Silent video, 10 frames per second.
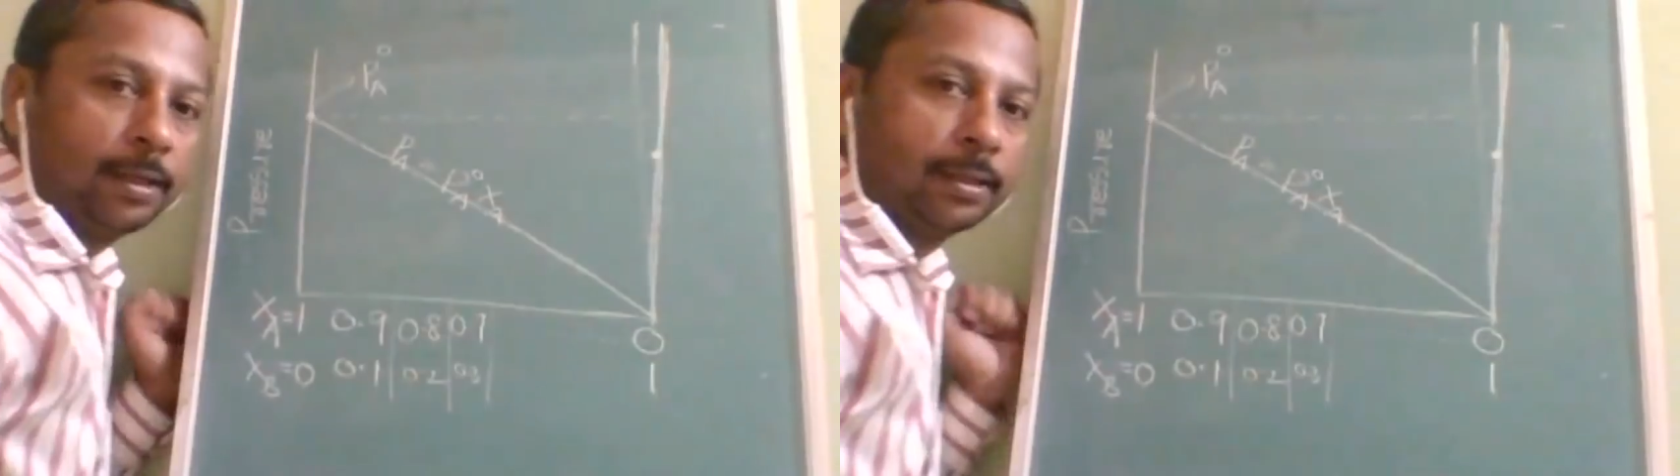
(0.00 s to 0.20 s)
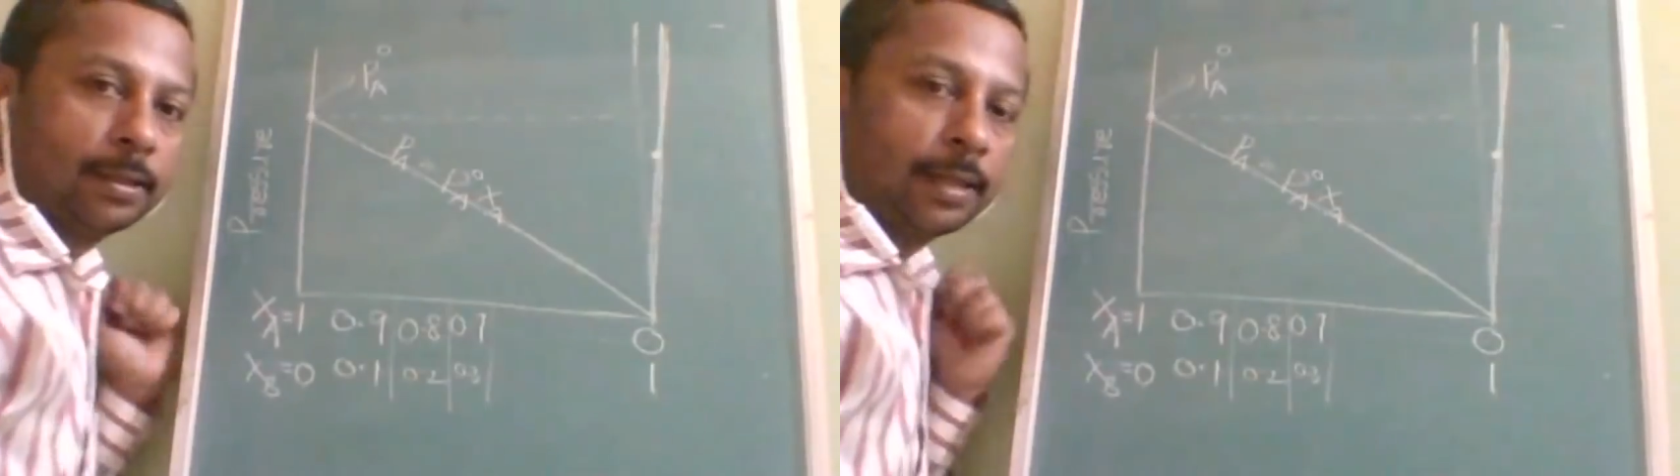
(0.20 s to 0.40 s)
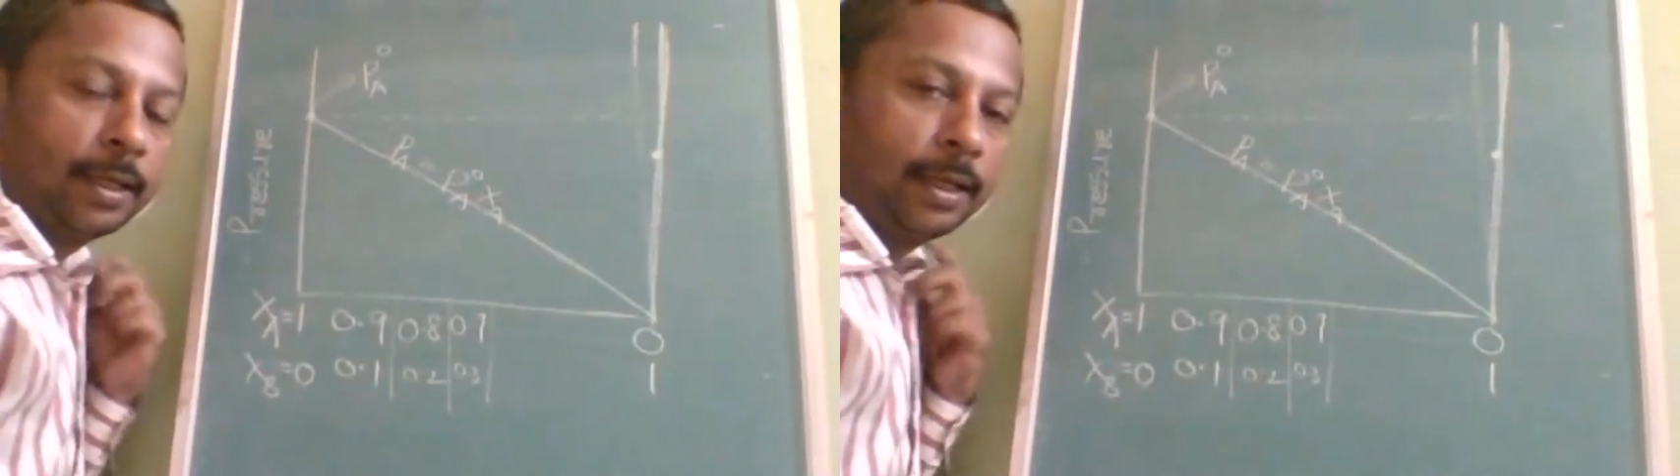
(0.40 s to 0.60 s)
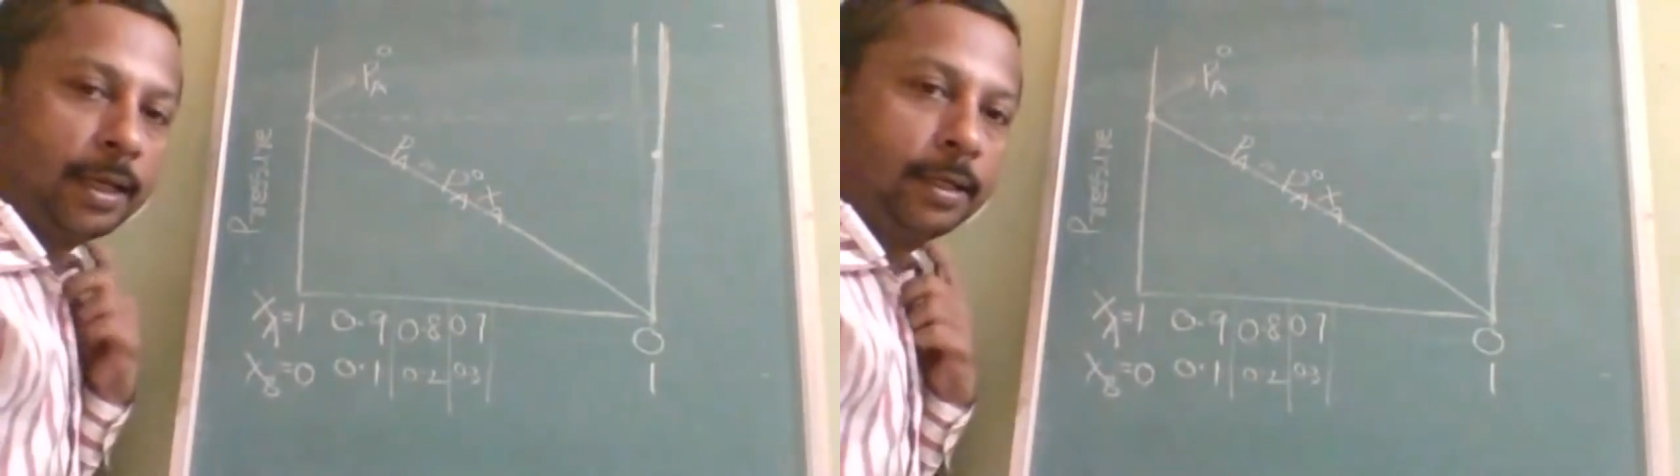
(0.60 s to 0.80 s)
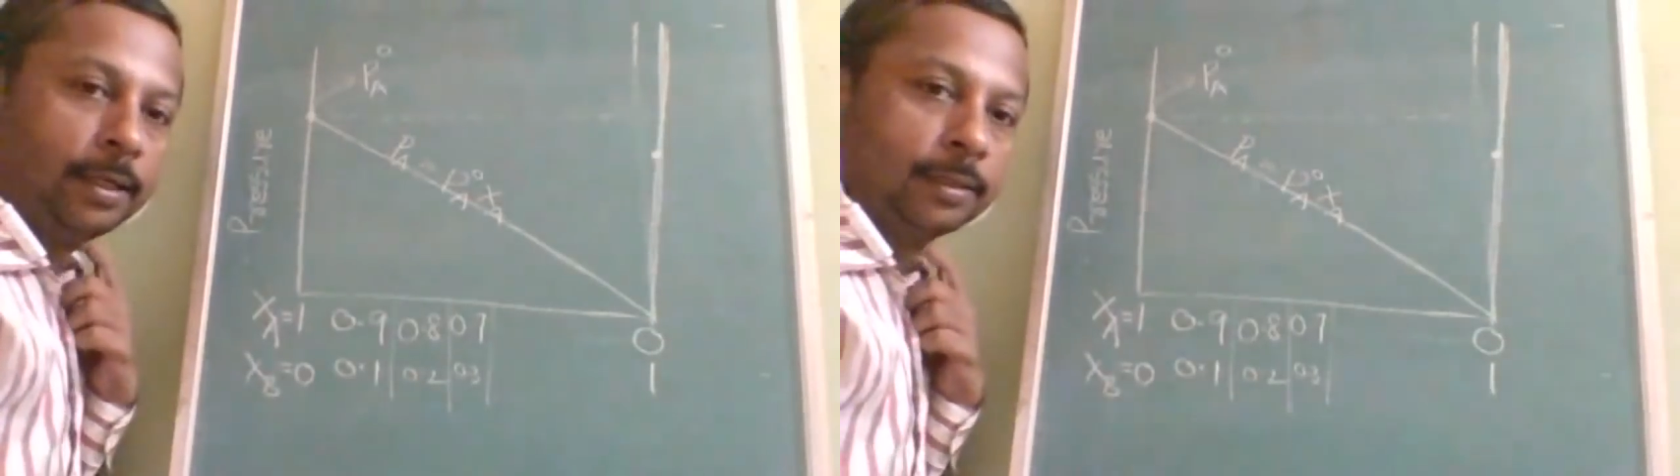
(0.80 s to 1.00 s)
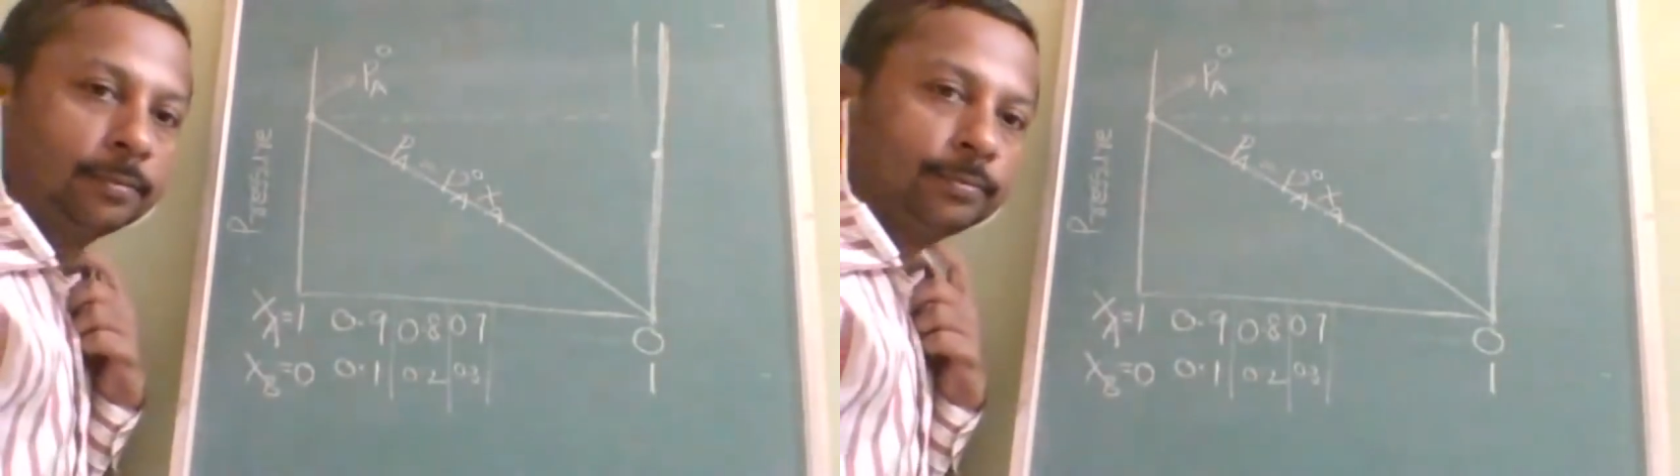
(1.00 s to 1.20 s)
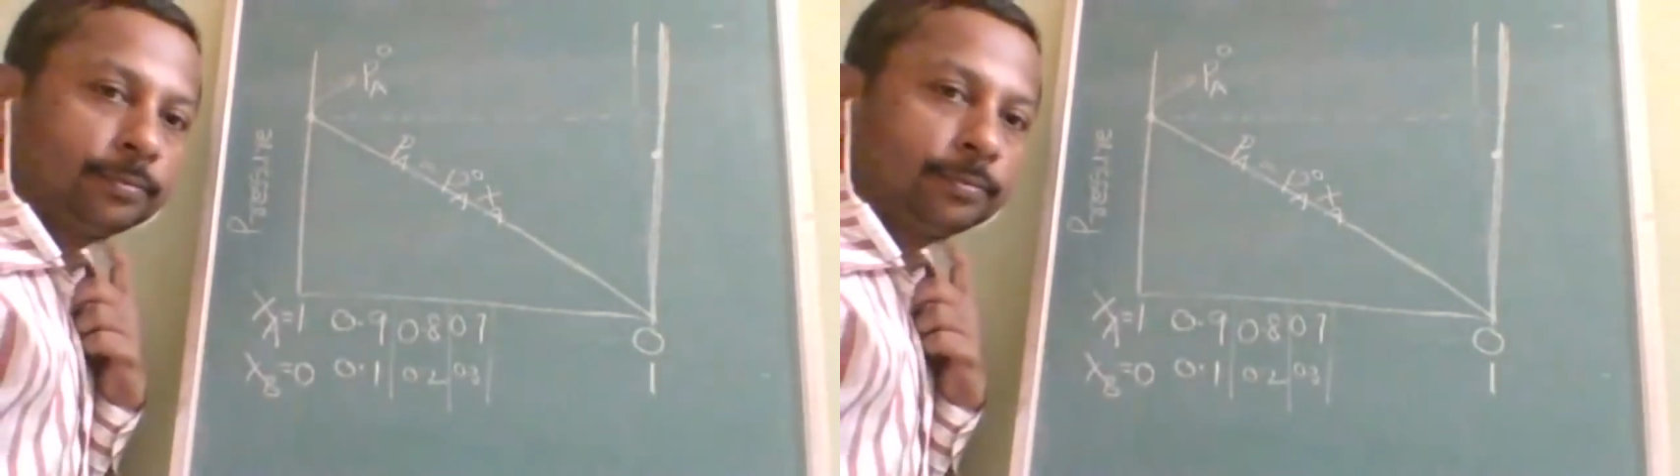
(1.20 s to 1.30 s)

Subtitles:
is? Any idea?